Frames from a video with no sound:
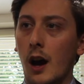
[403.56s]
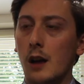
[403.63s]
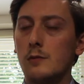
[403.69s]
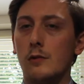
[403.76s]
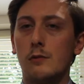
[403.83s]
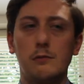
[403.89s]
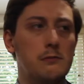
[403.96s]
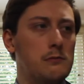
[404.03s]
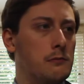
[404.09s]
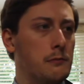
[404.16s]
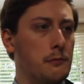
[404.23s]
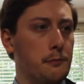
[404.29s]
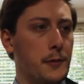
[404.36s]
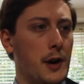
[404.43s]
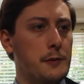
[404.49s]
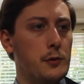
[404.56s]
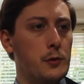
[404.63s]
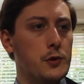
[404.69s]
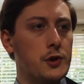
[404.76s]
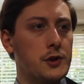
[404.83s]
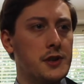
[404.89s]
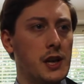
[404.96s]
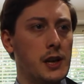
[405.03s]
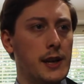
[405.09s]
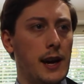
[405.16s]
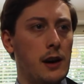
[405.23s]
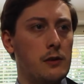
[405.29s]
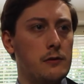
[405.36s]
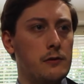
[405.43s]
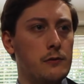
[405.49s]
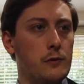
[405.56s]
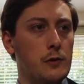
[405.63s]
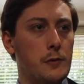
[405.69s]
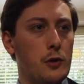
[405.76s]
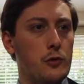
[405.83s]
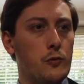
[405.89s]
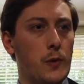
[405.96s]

Oh, well, maybe we should take out remote